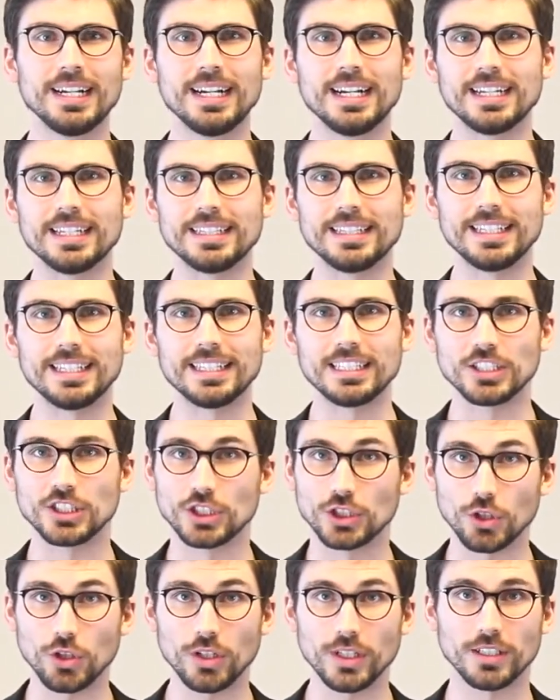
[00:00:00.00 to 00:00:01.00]
They
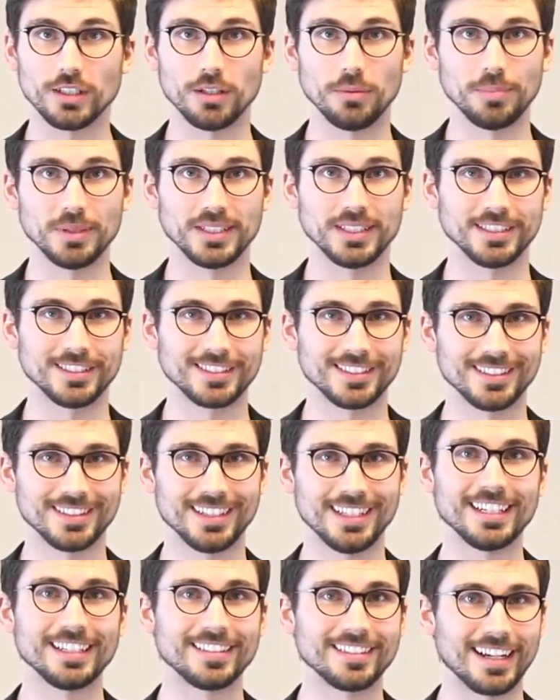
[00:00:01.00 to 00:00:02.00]
enjoy competition
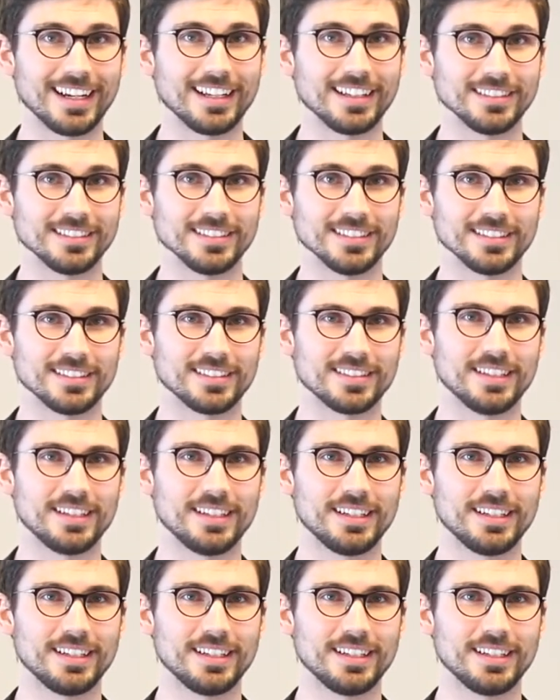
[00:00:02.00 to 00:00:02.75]
and challenges.